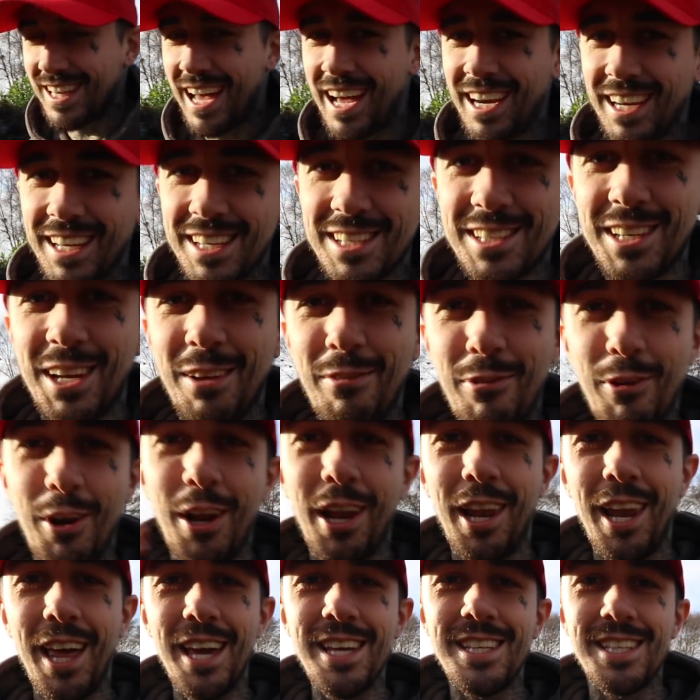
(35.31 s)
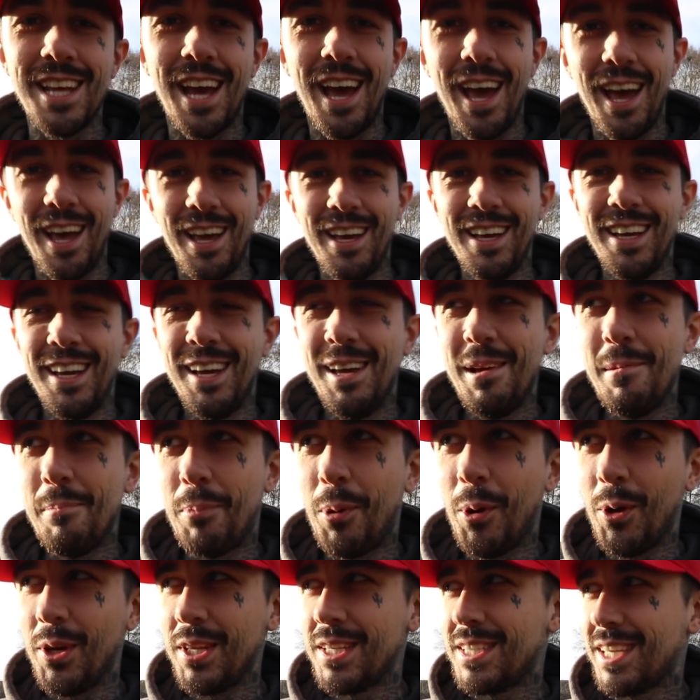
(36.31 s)
That is for a later
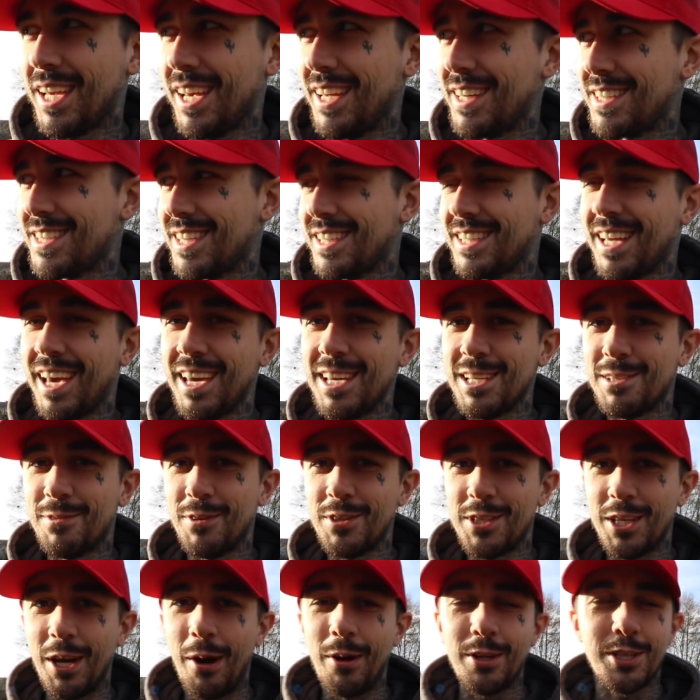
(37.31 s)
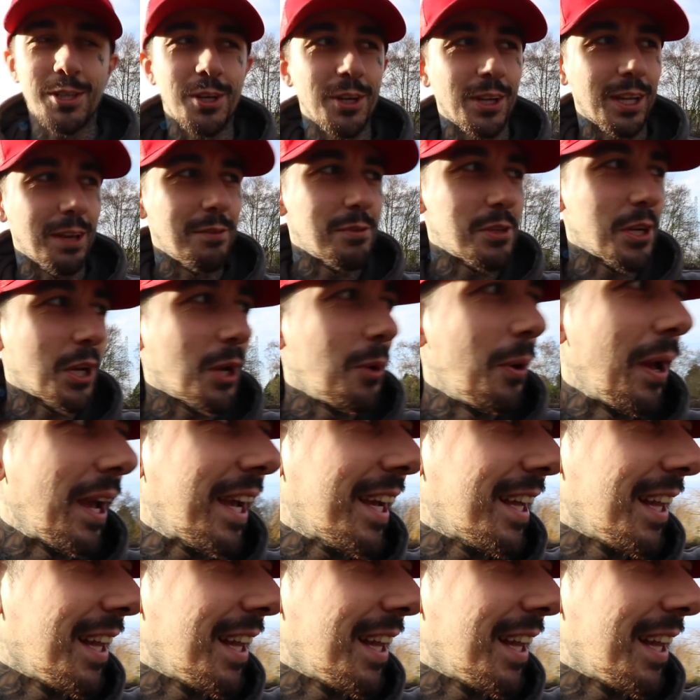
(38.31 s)
point in today's video. I'm just going to give you a quick